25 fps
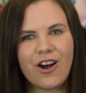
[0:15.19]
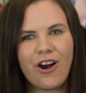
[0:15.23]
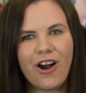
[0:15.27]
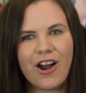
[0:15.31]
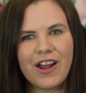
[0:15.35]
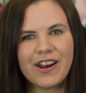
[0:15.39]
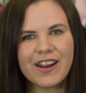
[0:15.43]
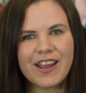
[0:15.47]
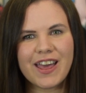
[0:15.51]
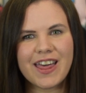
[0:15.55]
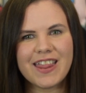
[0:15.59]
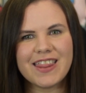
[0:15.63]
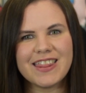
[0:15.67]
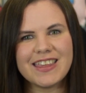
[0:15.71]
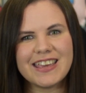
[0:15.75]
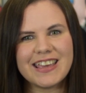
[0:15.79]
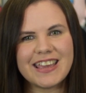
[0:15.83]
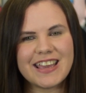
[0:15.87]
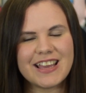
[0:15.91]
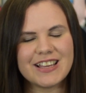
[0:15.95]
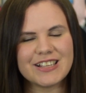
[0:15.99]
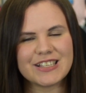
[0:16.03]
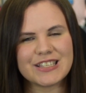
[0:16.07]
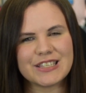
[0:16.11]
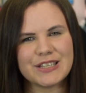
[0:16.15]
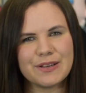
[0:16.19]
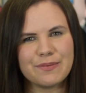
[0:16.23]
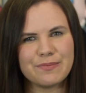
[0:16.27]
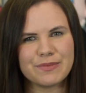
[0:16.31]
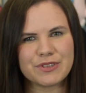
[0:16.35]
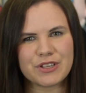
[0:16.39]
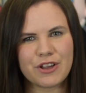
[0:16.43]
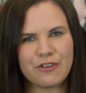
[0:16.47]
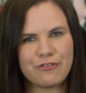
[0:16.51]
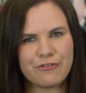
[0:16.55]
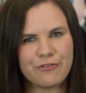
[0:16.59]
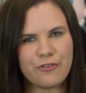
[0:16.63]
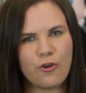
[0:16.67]
on the
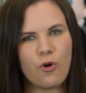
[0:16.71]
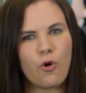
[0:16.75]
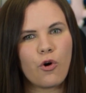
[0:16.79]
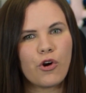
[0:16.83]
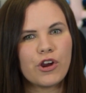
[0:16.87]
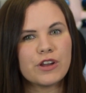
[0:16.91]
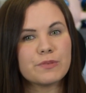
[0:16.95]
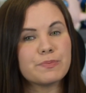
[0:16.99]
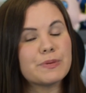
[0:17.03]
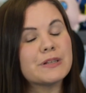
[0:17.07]
Sims 4,